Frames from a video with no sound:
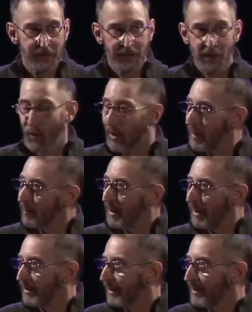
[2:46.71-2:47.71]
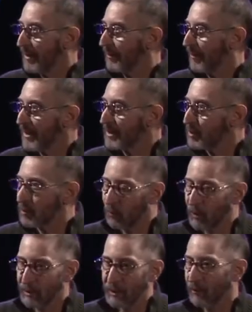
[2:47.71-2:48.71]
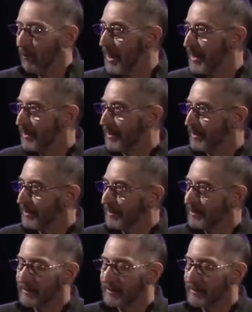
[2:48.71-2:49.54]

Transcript: You know, things were great.